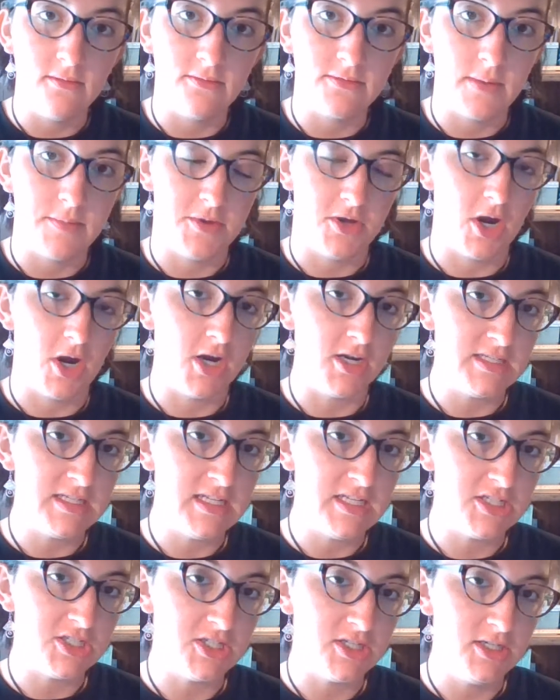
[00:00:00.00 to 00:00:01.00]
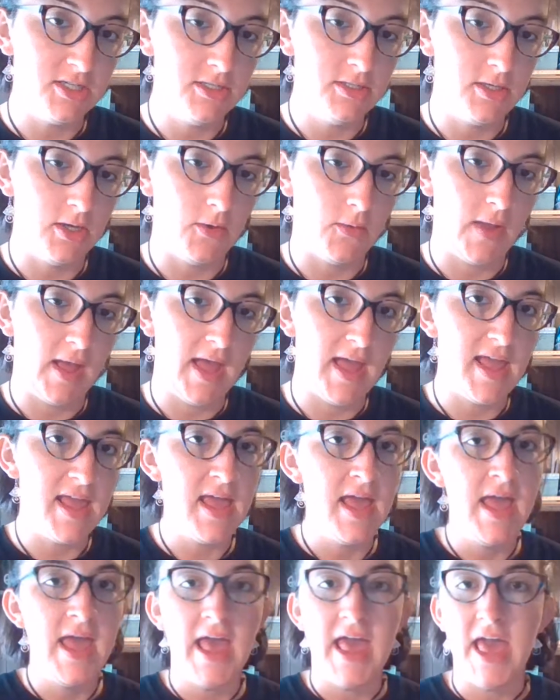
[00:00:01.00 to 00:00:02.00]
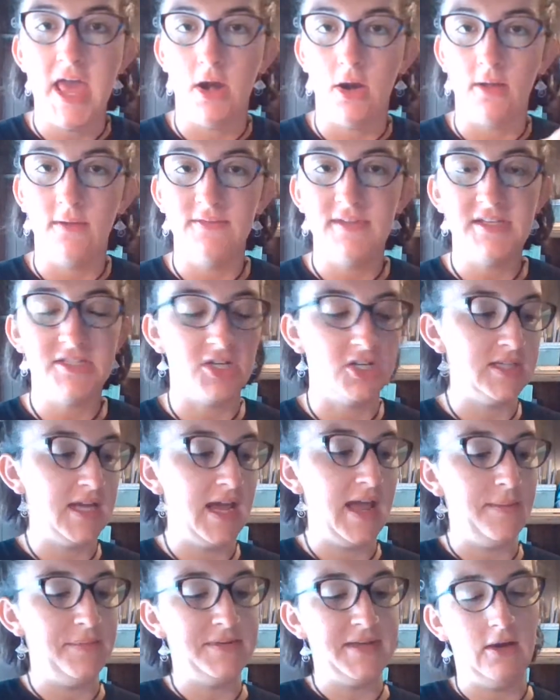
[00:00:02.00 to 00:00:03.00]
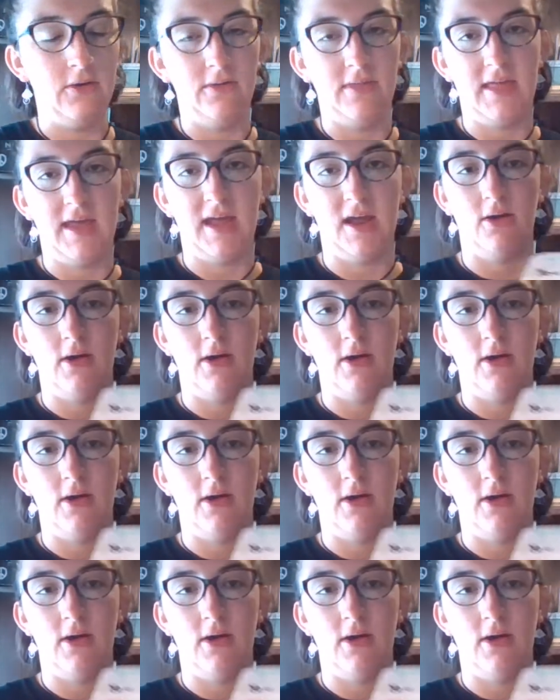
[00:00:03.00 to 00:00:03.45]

from your art teacher, okay? And all these are typed out there